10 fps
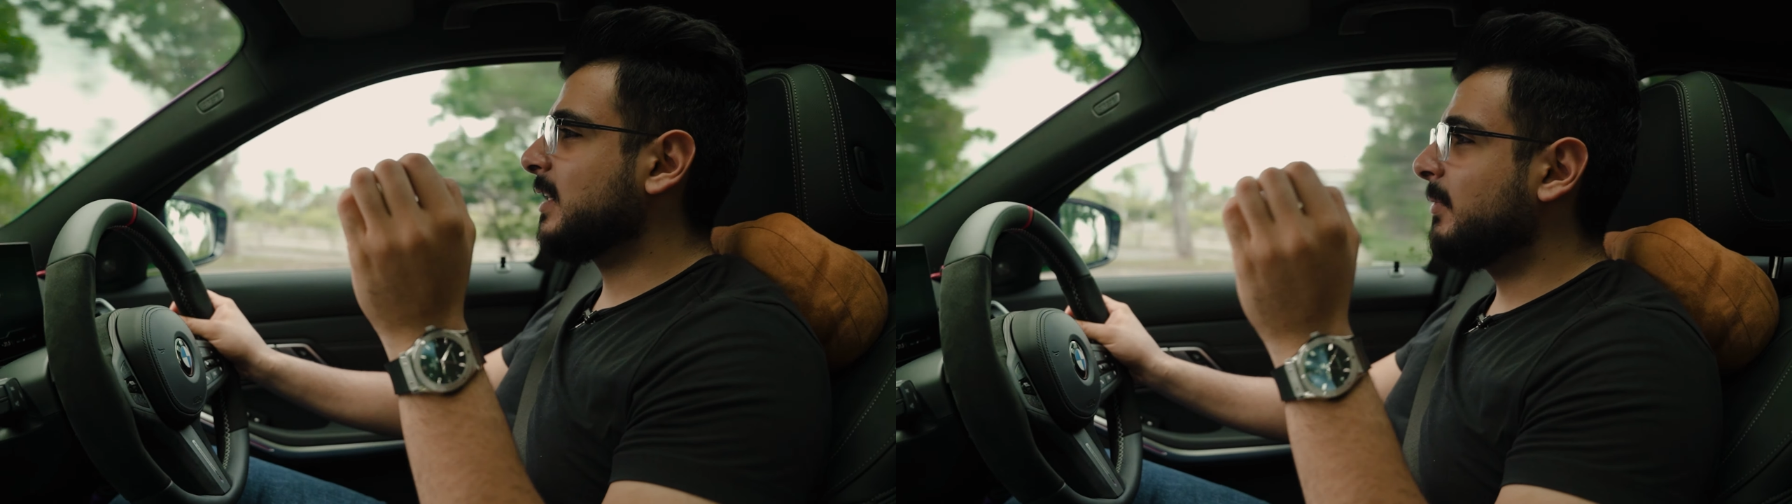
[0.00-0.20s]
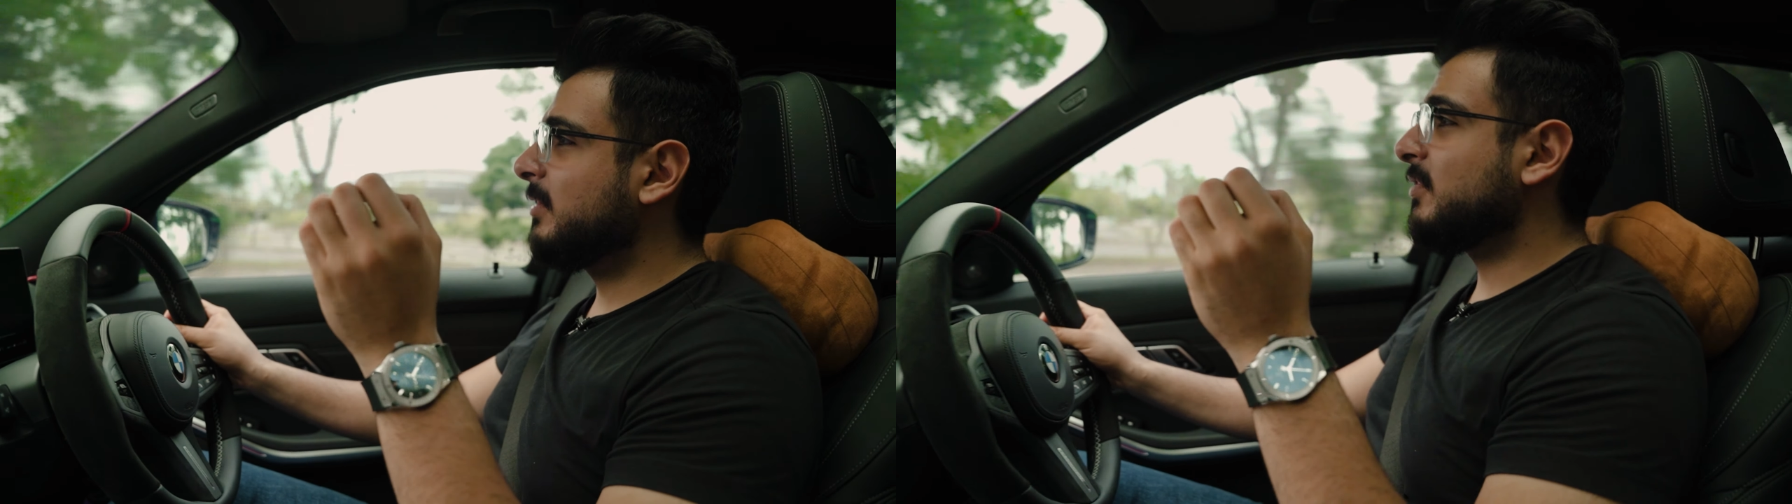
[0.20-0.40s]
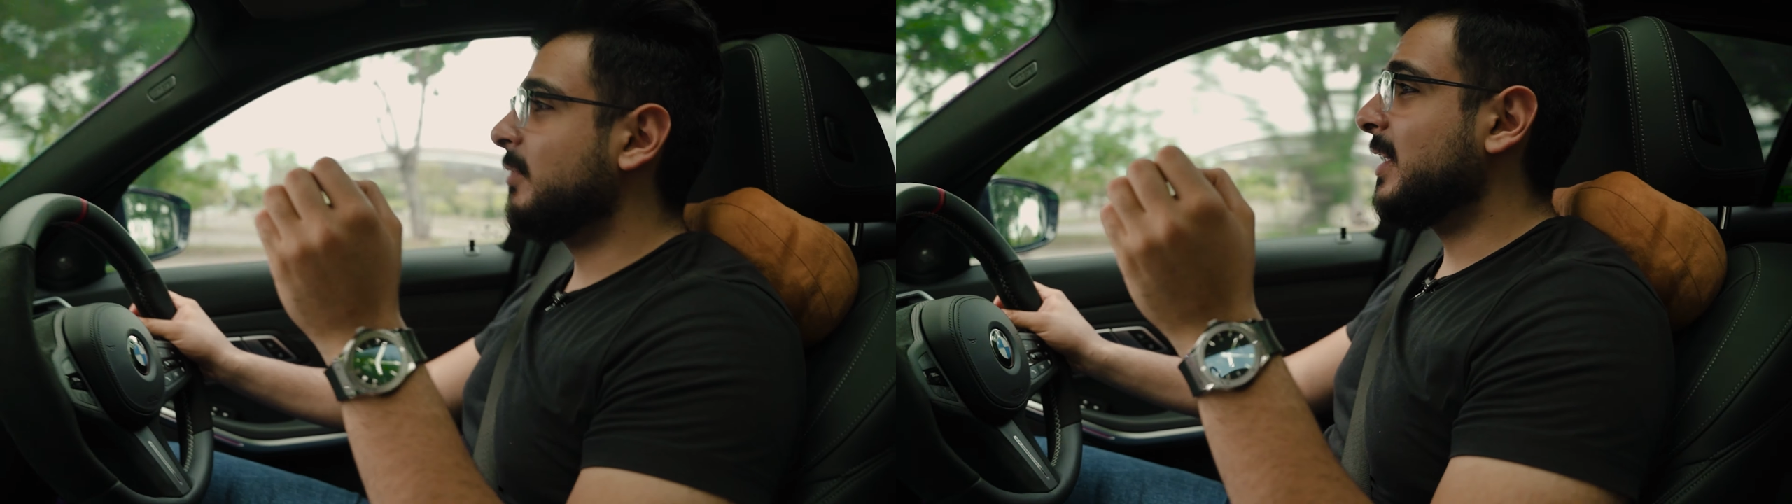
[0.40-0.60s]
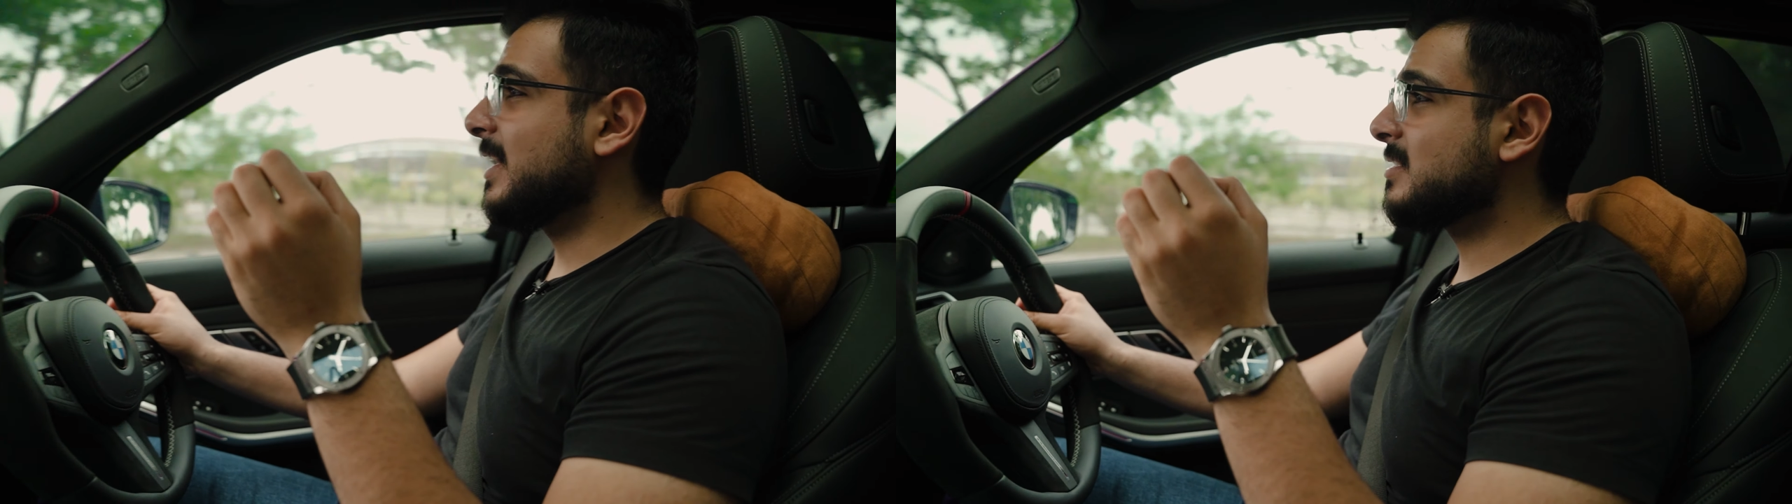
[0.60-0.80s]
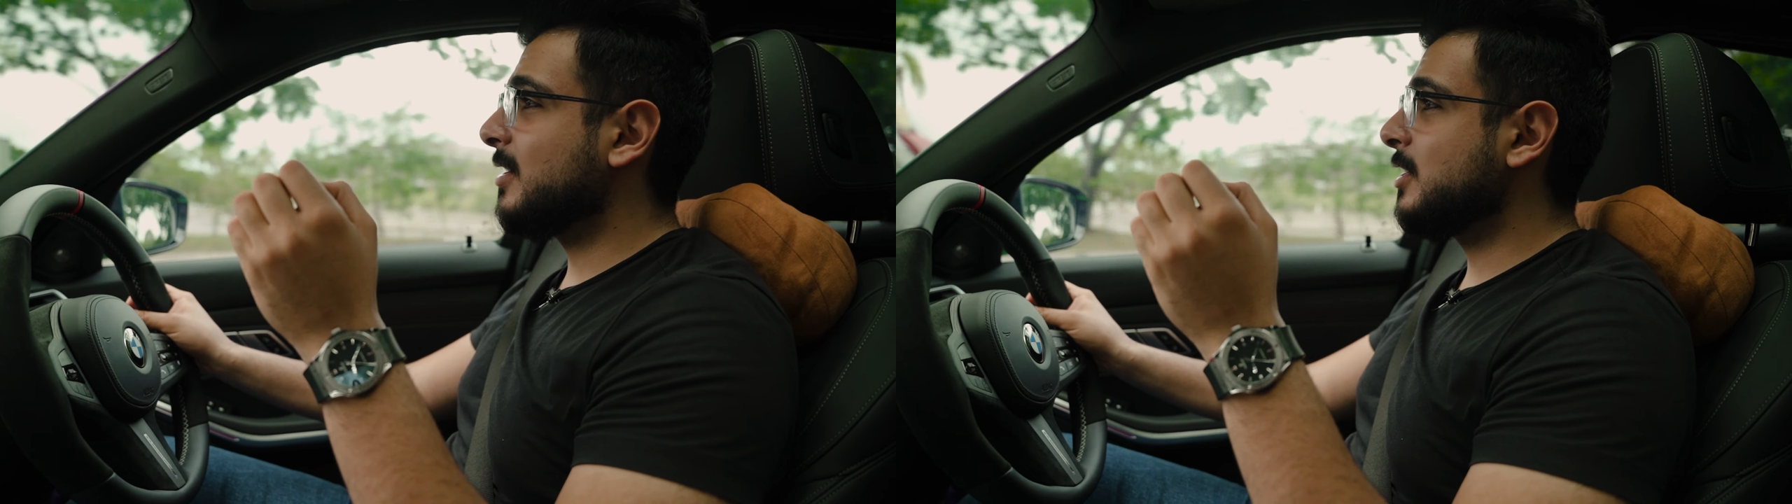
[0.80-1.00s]
coming from the
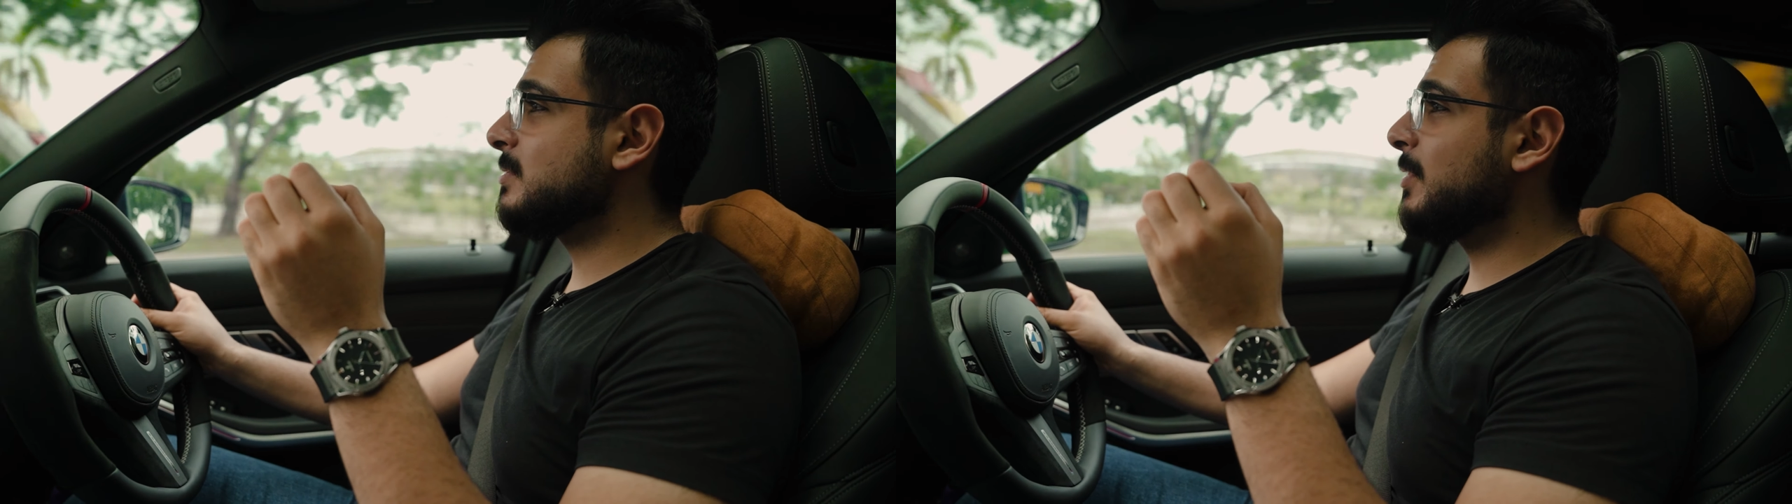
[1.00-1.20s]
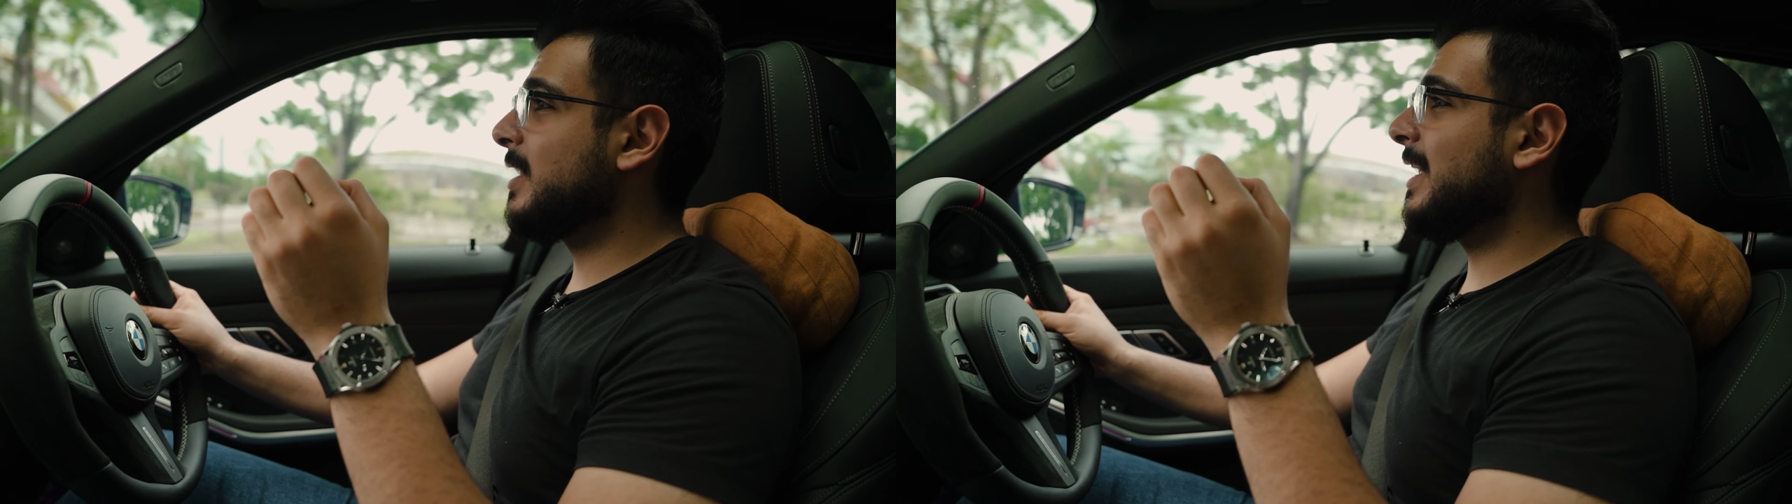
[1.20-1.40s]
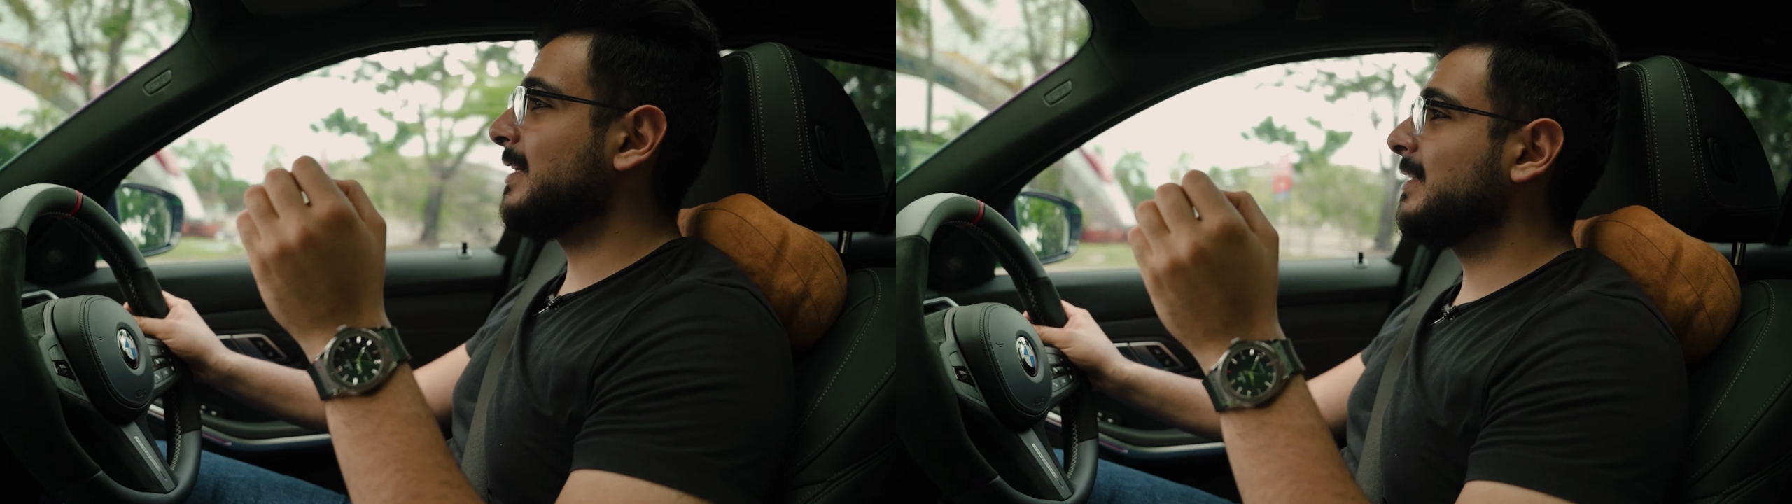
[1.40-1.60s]
exhaust, but